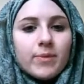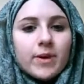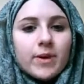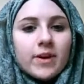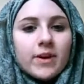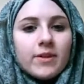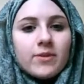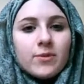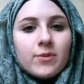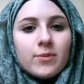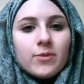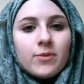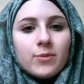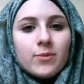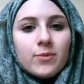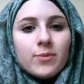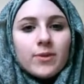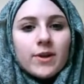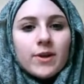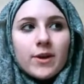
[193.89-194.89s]
Because it was
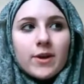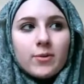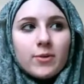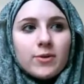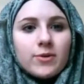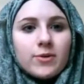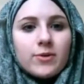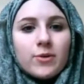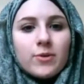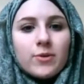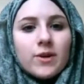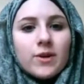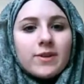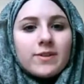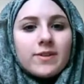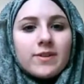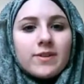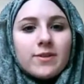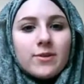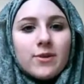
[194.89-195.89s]
a
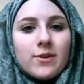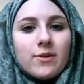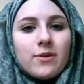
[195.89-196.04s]
retort to,